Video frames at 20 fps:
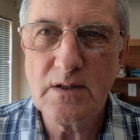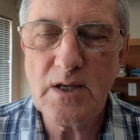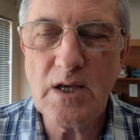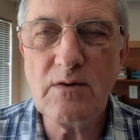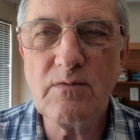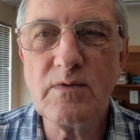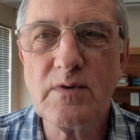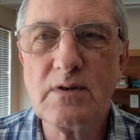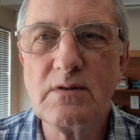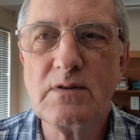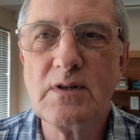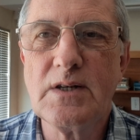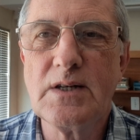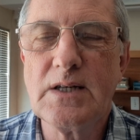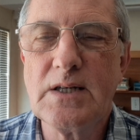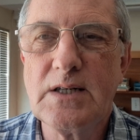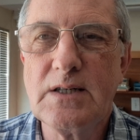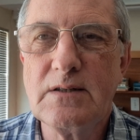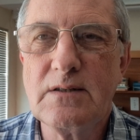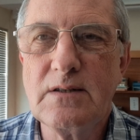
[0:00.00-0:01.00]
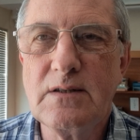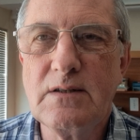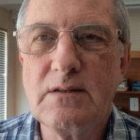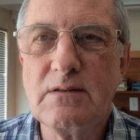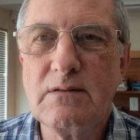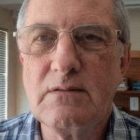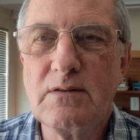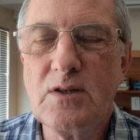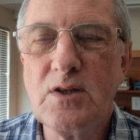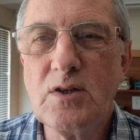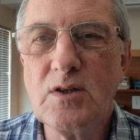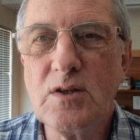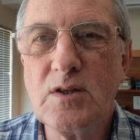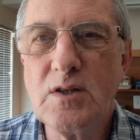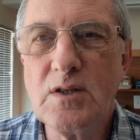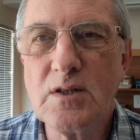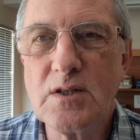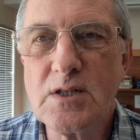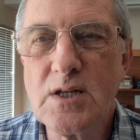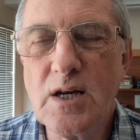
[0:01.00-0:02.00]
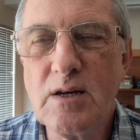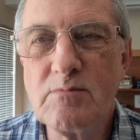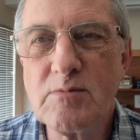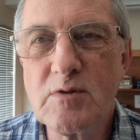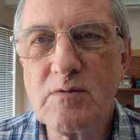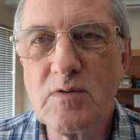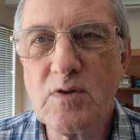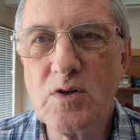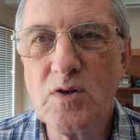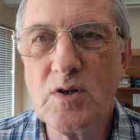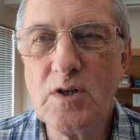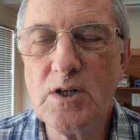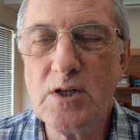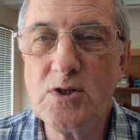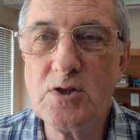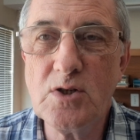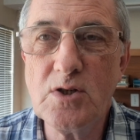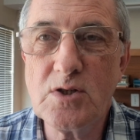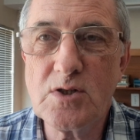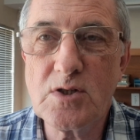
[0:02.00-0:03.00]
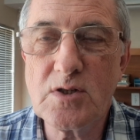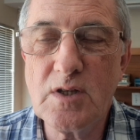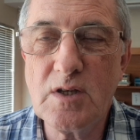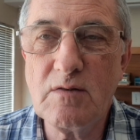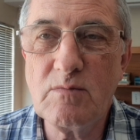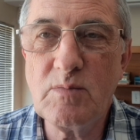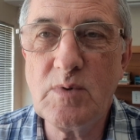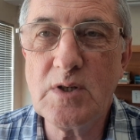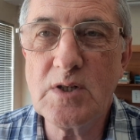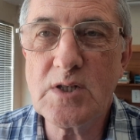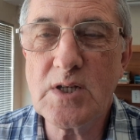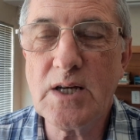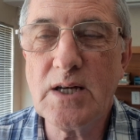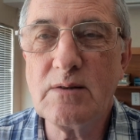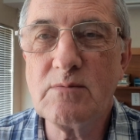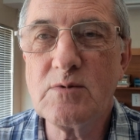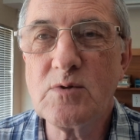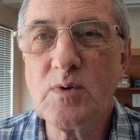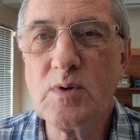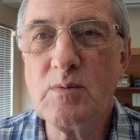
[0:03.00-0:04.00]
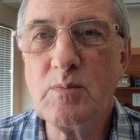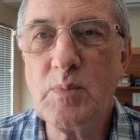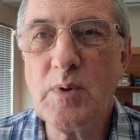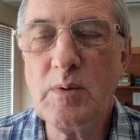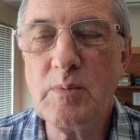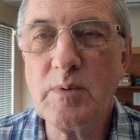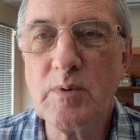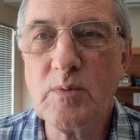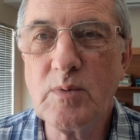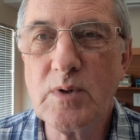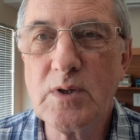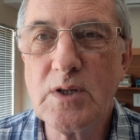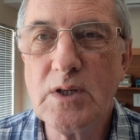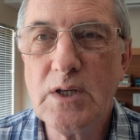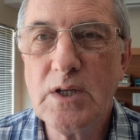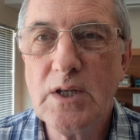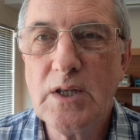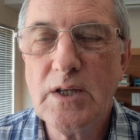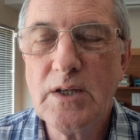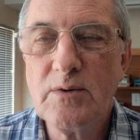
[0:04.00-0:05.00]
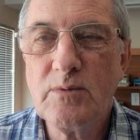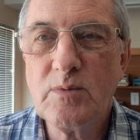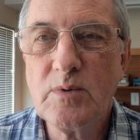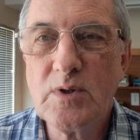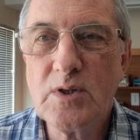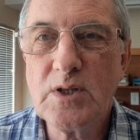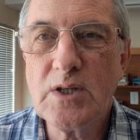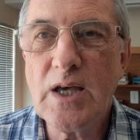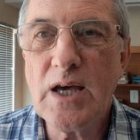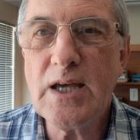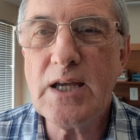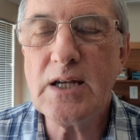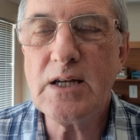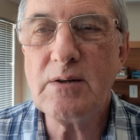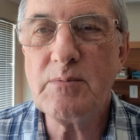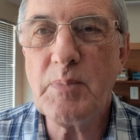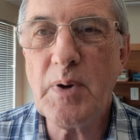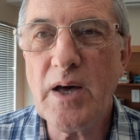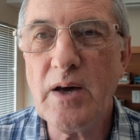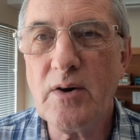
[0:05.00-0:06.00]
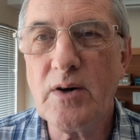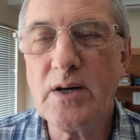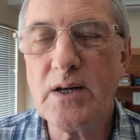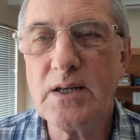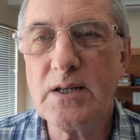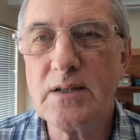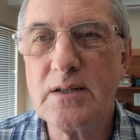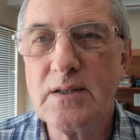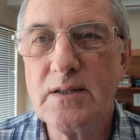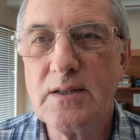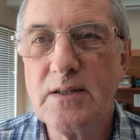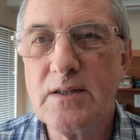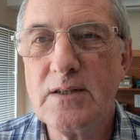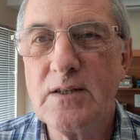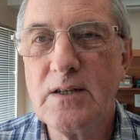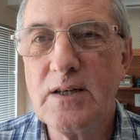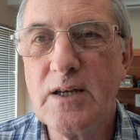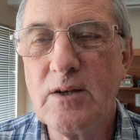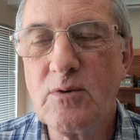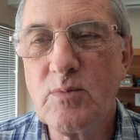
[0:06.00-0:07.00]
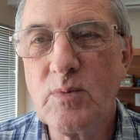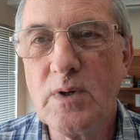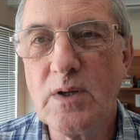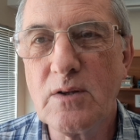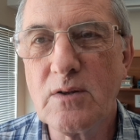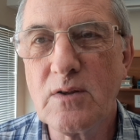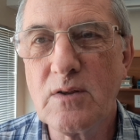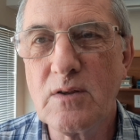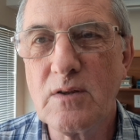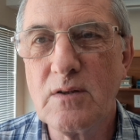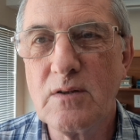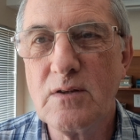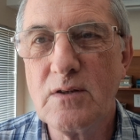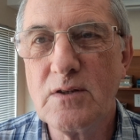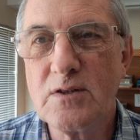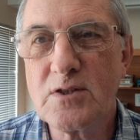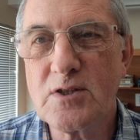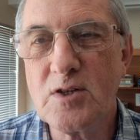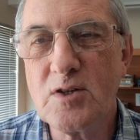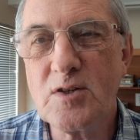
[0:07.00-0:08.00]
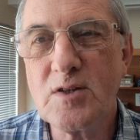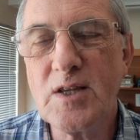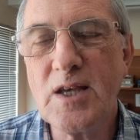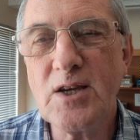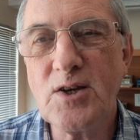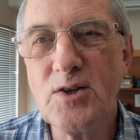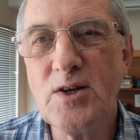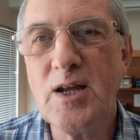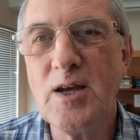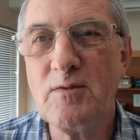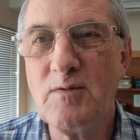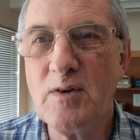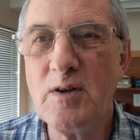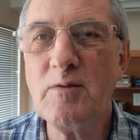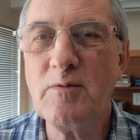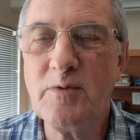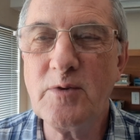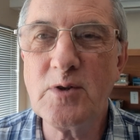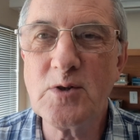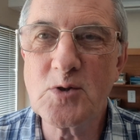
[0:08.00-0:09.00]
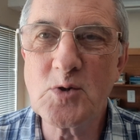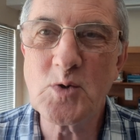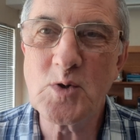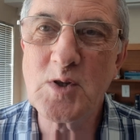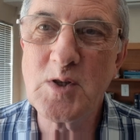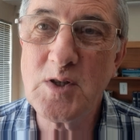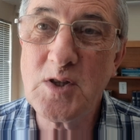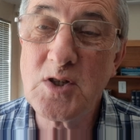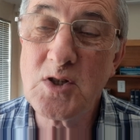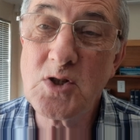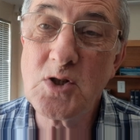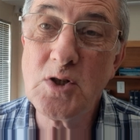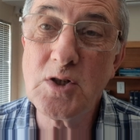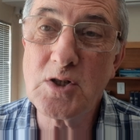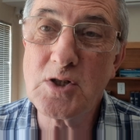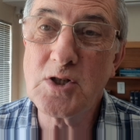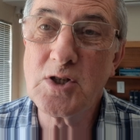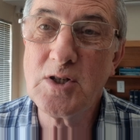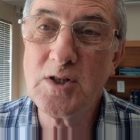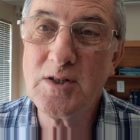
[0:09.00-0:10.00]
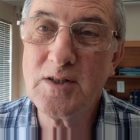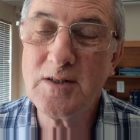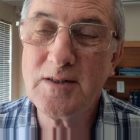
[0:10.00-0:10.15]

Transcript: Even in the times of the early church, there have been times when people would gain power and wealth so that they could have influence within the church.